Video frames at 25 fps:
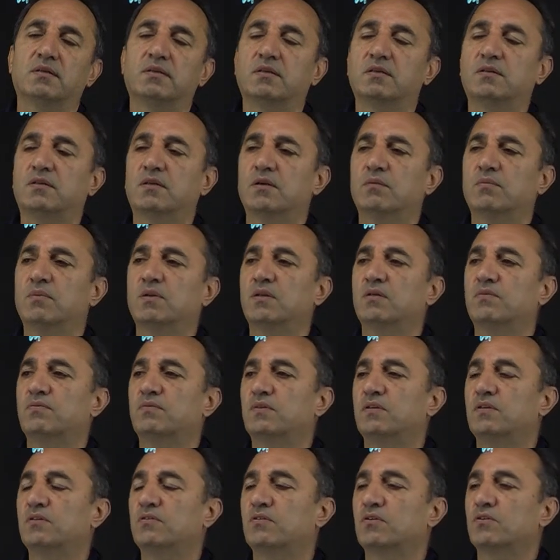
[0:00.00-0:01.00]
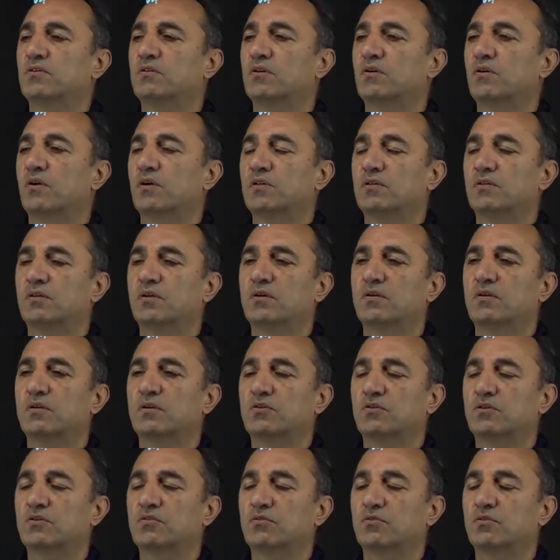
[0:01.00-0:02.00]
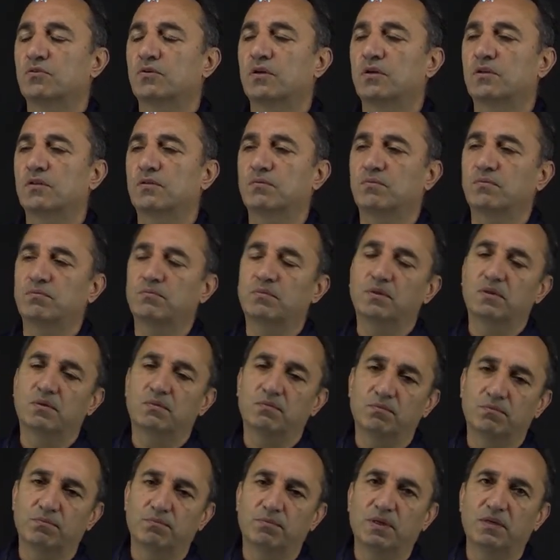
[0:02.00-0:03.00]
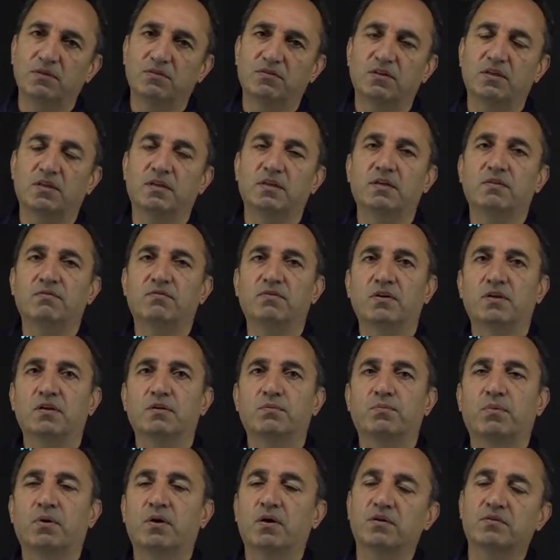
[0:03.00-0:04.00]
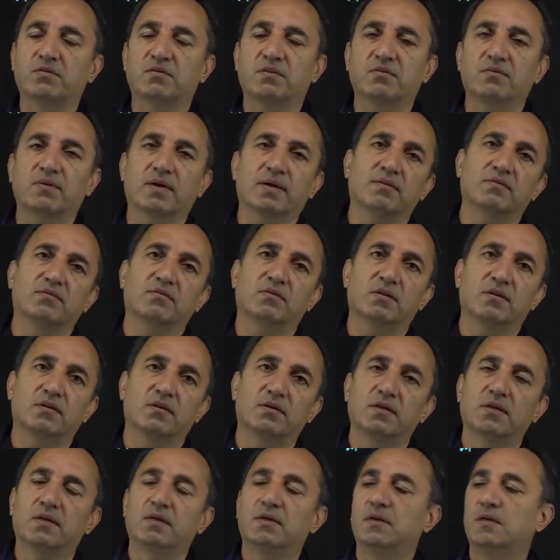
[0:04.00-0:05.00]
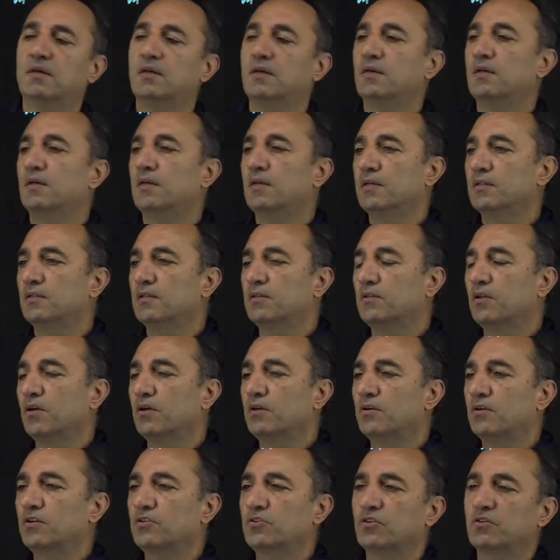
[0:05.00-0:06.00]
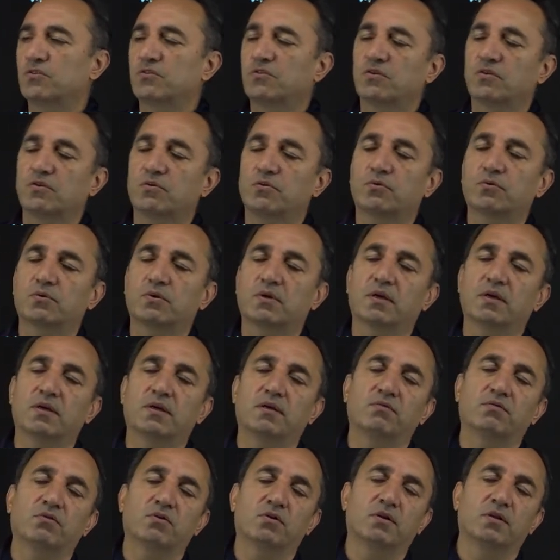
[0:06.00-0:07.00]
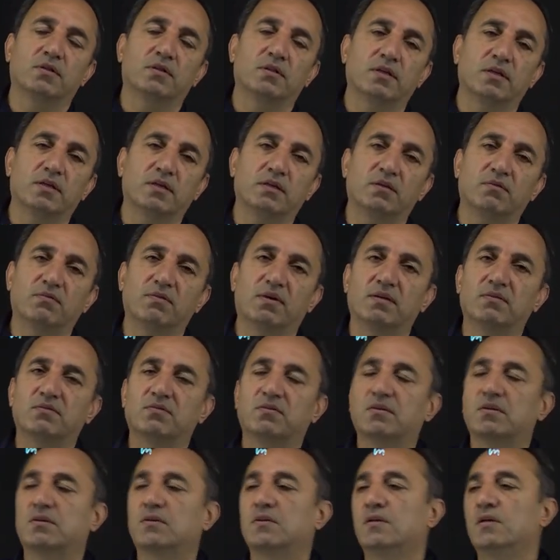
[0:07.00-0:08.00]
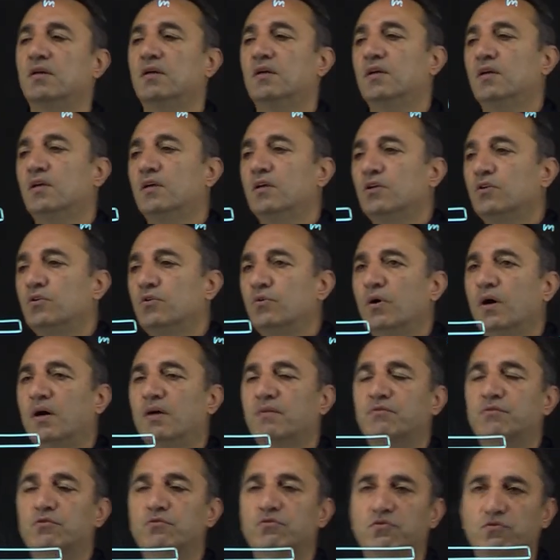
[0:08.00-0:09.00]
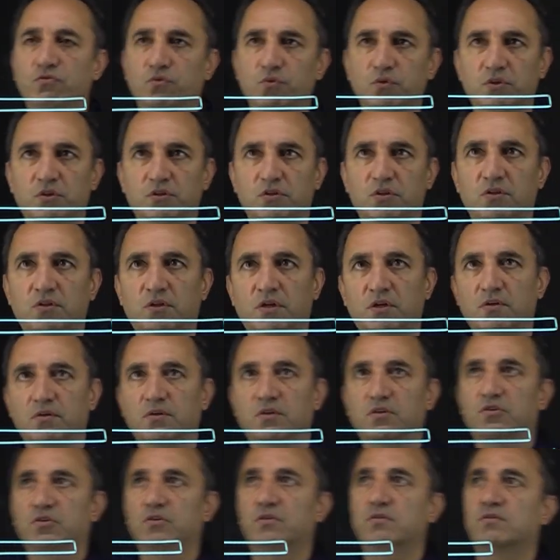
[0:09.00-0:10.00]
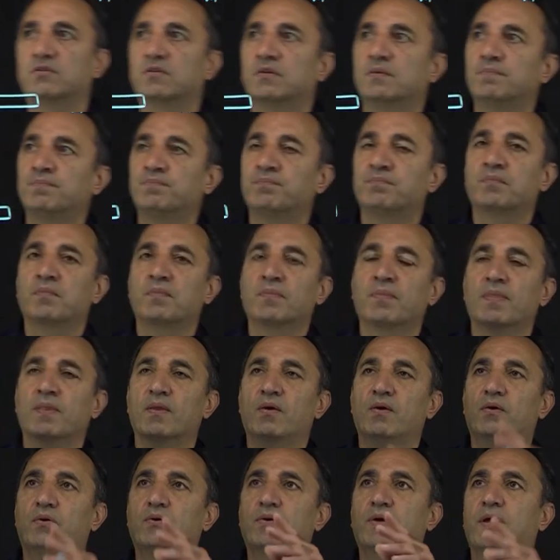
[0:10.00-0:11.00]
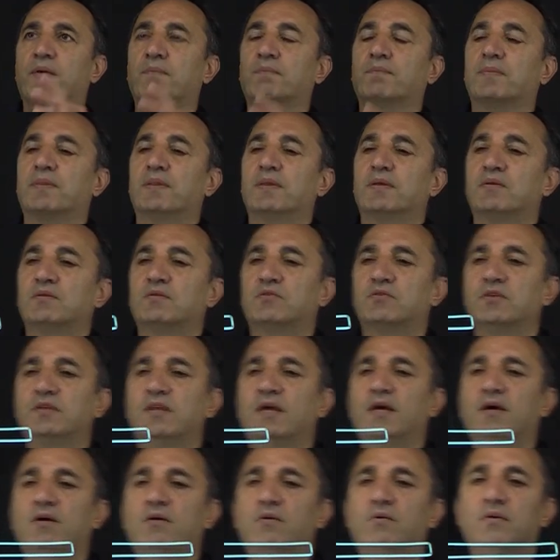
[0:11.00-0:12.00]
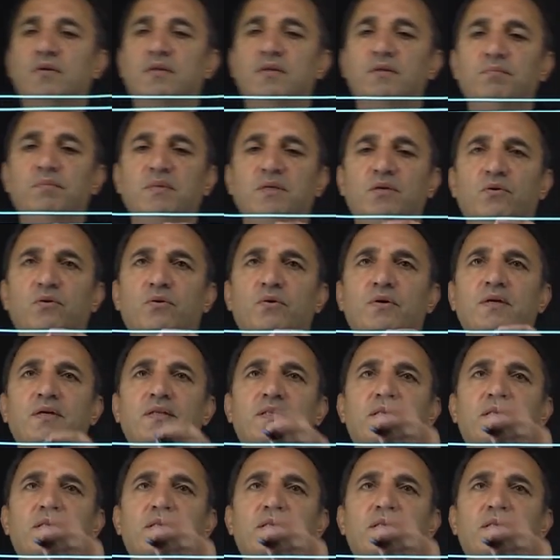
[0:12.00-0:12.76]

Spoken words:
determine if these are the right directions or not. Basically, if you get positive answer, the directions are okay. If you get negative answer, you have to switch the directions. Okay. So now, let me go ahead